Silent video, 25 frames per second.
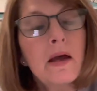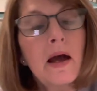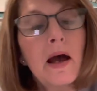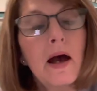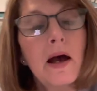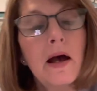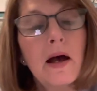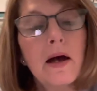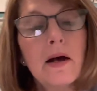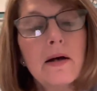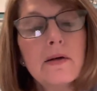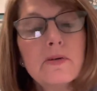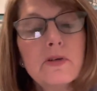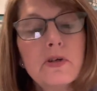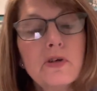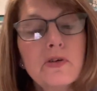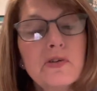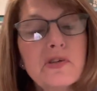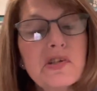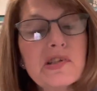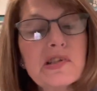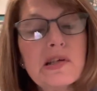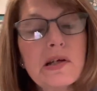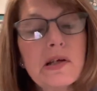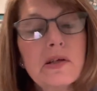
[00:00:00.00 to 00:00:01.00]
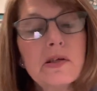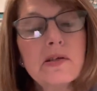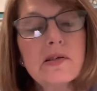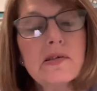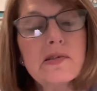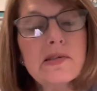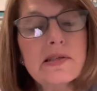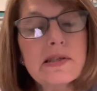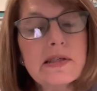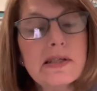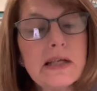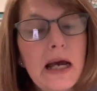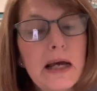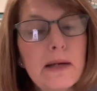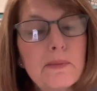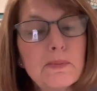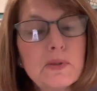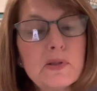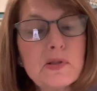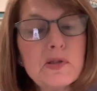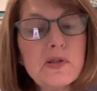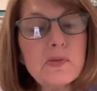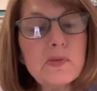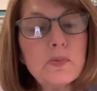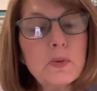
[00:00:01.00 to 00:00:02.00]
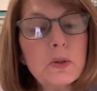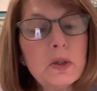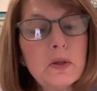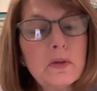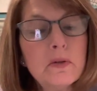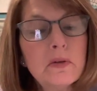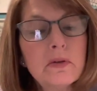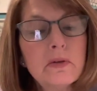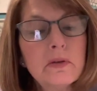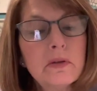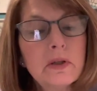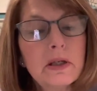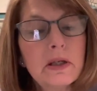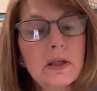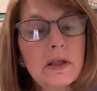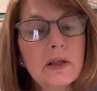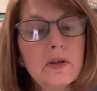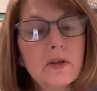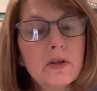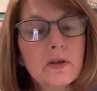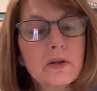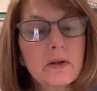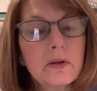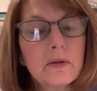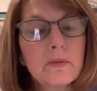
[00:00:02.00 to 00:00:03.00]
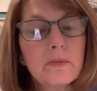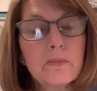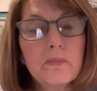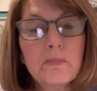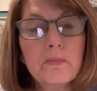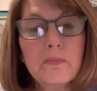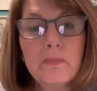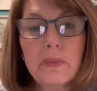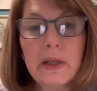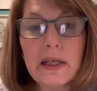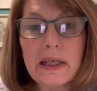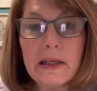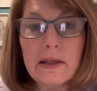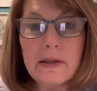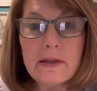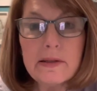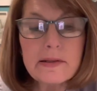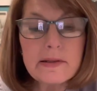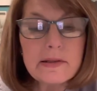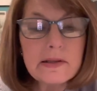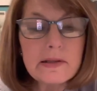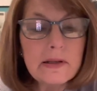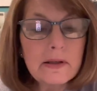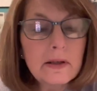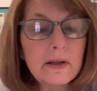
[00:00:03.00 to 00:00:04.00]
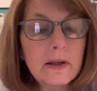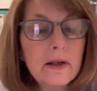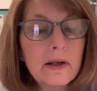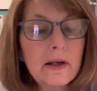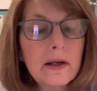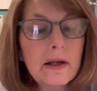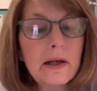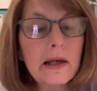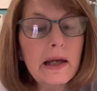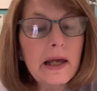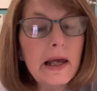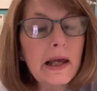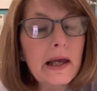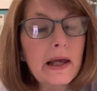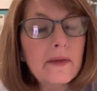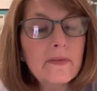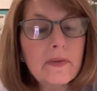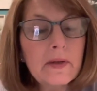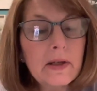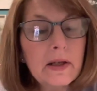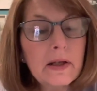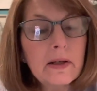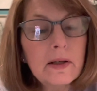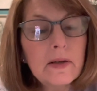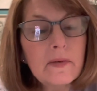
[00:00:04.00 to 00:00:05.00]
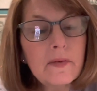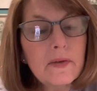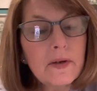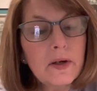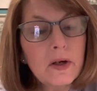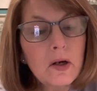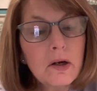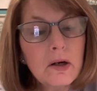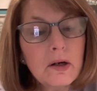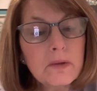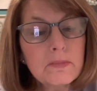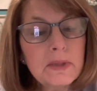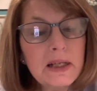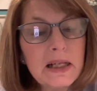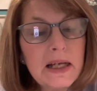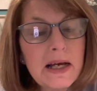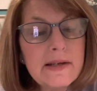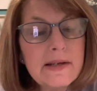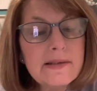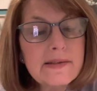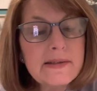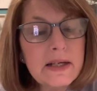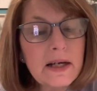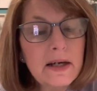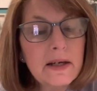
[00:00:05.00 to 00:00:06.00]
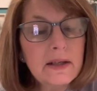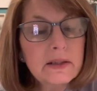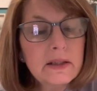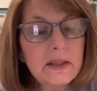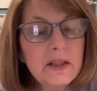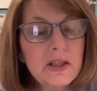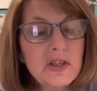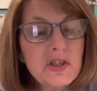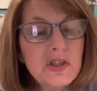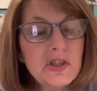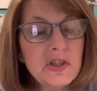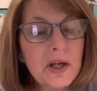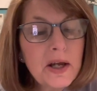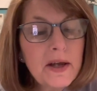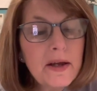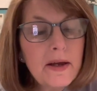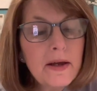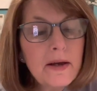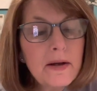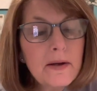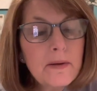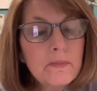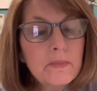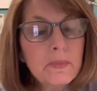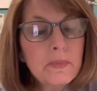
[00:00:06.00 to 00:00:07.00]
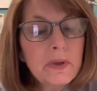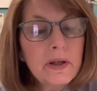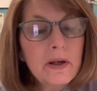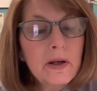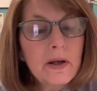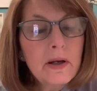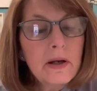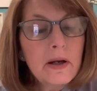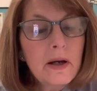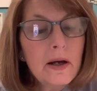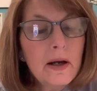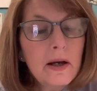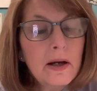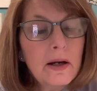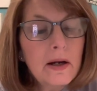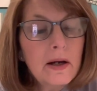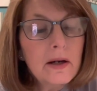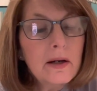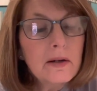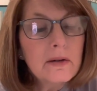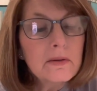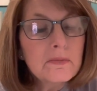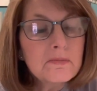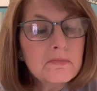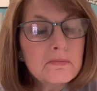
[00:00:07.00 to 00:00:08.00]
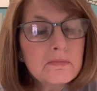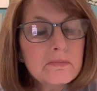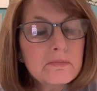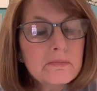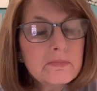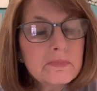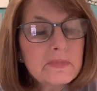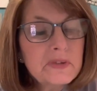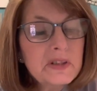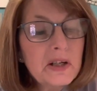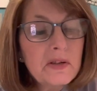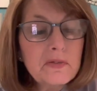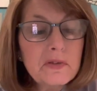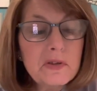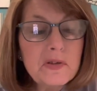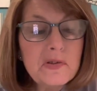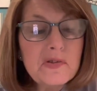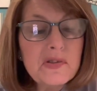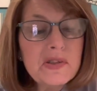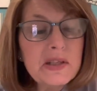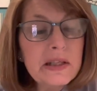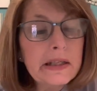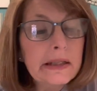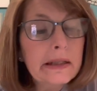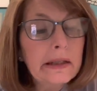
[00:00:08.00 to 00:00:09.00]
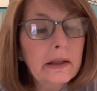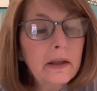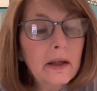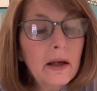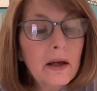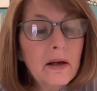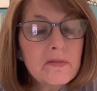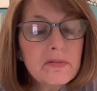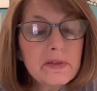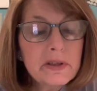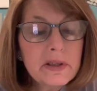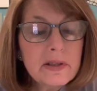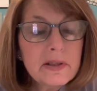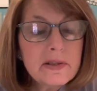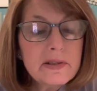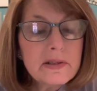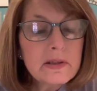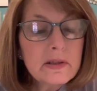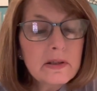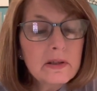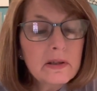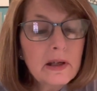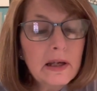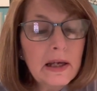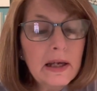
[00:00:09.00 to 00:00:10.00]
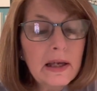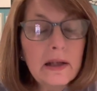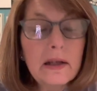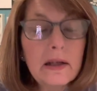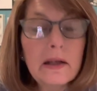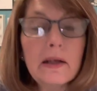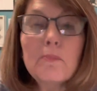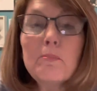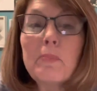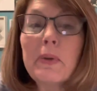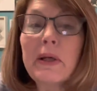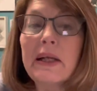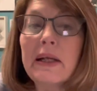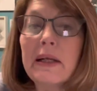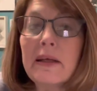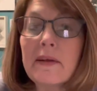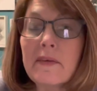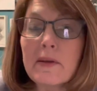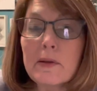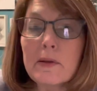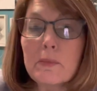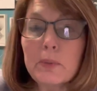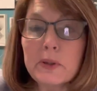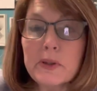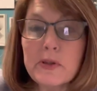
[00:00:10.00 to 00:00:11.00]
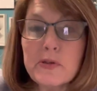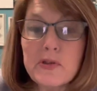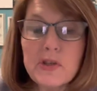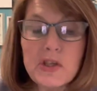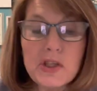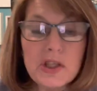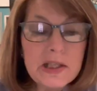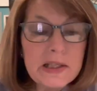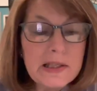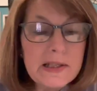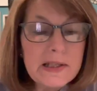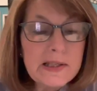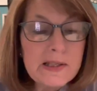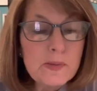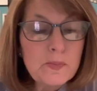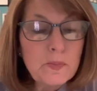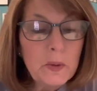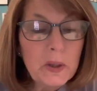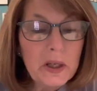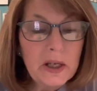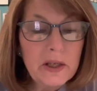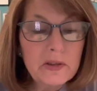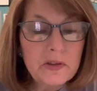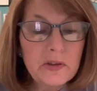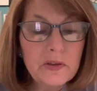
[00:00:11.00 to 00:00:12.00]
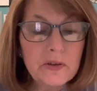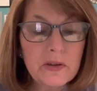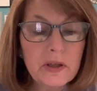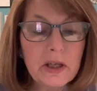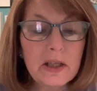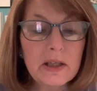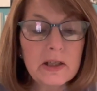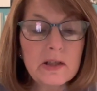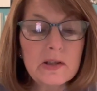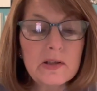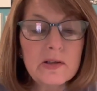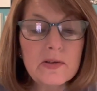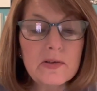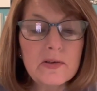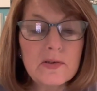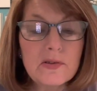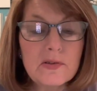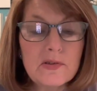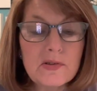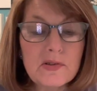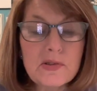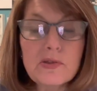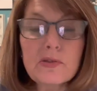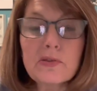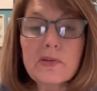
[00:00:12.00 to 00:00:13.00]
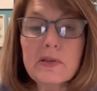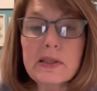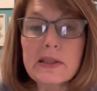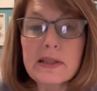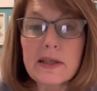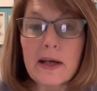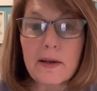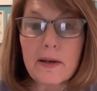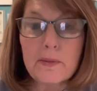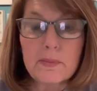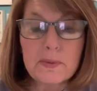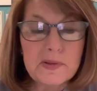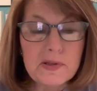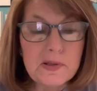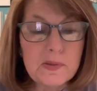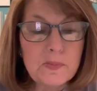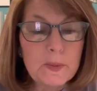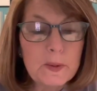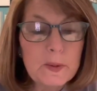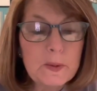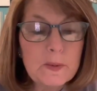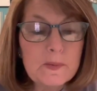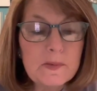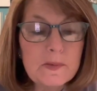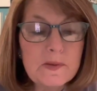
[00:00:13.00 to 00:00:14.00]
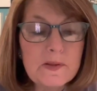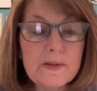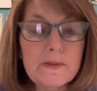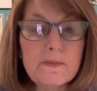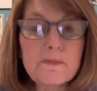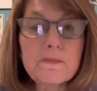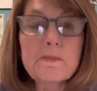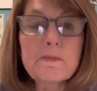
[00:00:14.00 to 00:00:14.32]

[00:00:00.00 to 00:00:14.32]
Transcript: You're just going to use a tablespoon in your meat, and then in the caramelized onion jam, don't use any of it. But in the blue cheese spread, you're going to use 3 tablespoons.